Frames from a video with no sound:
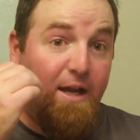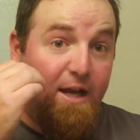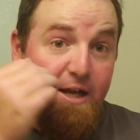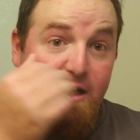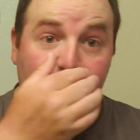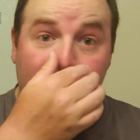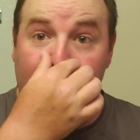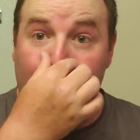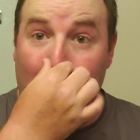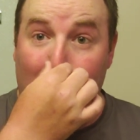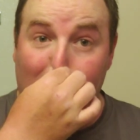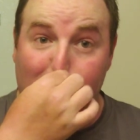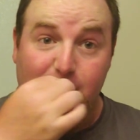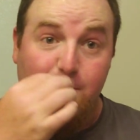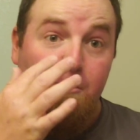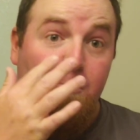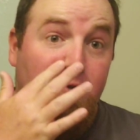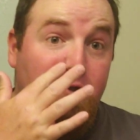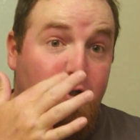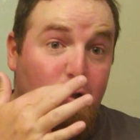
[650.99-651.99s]
is
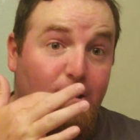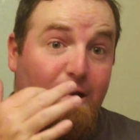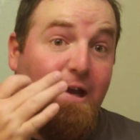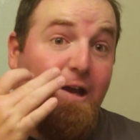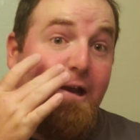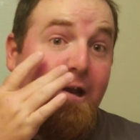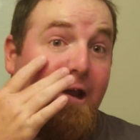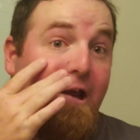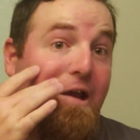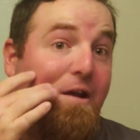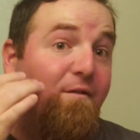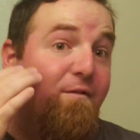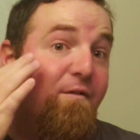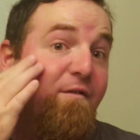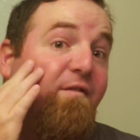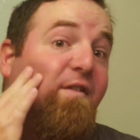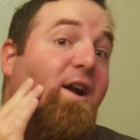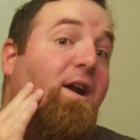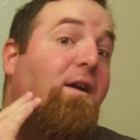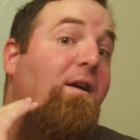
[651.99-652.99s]
possible to get a
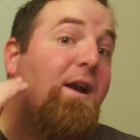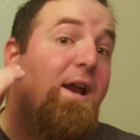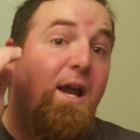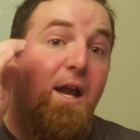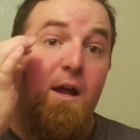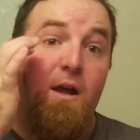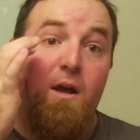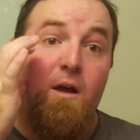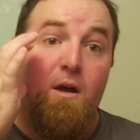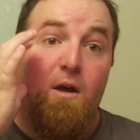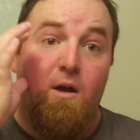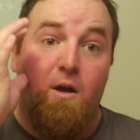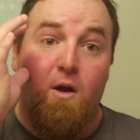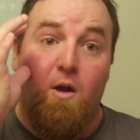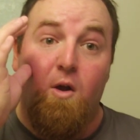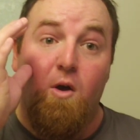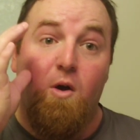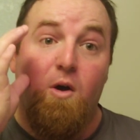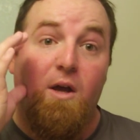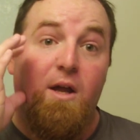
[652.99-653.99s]
very
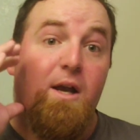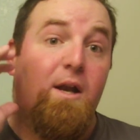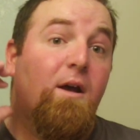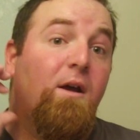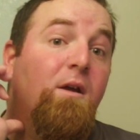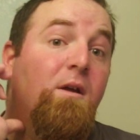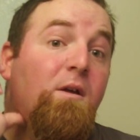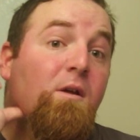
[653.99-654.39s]
good,